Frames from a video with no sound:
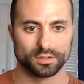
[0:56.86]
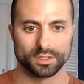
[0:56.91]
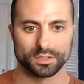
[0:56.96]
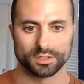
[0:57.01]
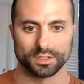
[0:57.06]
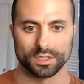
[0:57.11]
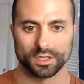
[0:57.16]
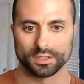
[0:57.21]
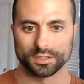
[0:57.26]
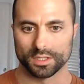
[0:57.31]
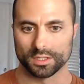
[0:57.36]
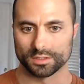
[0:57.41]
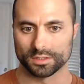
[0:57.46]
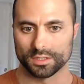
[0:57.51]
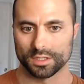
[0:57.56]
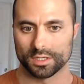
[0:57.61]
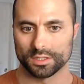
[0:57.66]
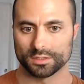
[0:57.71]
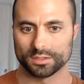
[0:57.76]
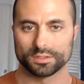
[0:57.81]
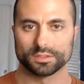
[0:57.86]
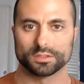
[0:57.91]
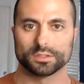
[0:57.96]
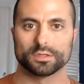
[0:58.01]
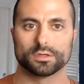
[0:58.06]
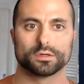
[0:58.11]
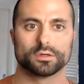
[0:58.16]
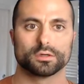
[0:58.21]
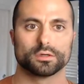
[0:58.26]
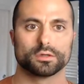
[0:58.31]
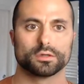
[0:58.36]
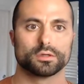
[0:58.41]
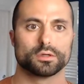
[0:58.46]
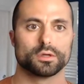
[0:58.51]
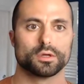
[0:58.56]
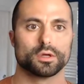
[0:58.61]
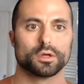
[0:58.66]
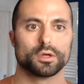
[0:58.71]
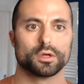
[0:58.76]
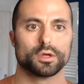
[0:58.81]
Yes, yes, yes, yes.
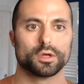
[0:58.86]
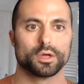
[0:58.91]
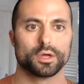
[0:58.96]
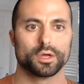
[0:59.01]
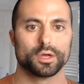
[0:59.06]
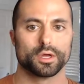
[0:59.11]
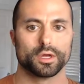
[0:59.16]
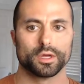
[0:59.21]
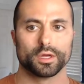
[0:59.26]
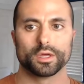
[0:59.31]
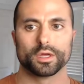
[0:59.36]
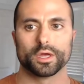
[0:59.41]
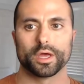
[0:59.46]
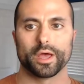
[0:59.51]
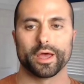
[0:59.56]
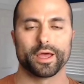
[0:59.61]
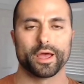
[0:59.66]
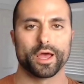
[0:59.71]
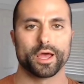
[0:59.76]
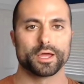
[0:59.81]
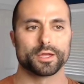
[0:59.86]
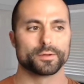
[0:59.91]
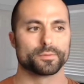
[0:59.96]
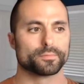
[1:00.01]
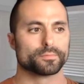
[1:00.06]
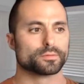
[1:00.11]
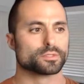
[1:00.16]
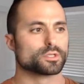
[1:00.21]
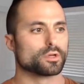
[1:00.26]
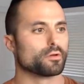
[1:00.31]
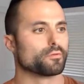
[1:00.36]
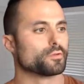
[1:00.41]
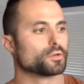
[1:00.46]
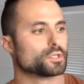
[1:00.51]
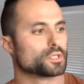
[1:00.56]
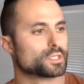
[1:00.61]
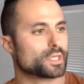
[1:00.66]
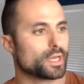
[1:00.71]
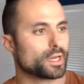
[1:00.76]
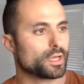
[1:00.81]
Hey, hey. So if you're
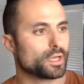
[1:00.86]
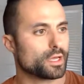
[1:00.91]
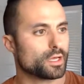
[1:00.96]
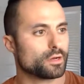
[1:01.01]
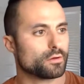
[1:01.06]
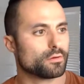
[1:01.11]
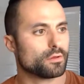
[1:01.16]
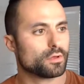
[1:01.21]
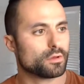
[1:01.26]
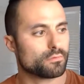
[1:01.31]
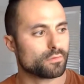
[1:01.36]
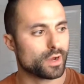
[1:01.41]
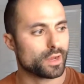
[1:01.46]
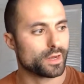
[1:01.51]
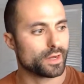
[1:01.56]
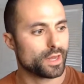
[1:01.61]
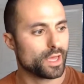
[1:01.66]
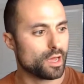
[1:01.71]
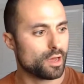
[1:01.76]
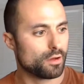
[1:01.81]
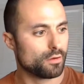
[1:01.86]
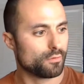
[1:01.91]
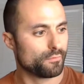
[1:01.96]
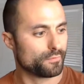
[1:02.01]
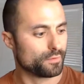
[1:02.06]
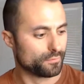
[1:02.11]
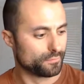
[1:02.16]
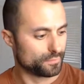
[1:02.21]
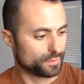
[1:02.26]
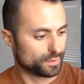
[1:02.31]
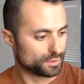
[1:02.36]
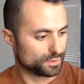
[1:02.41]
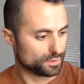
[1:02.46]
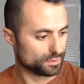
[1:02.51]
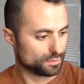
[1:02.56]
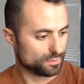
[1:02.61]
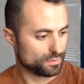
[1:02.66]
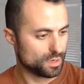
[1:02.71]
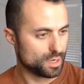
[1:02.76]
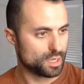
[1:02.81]
just getting in right now, feel free
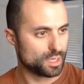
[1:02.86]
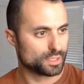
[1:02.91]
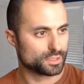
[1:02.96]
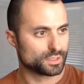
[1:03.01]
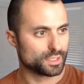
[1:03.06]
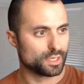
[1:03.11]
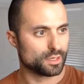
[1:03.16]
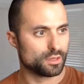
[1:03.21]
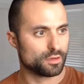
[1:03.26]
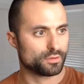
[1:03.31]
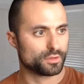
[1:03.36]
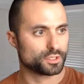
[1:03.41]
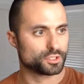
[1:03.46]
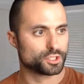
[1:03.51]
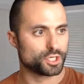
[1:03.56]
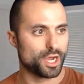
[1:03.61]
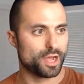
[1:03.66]
to uh, say hello in the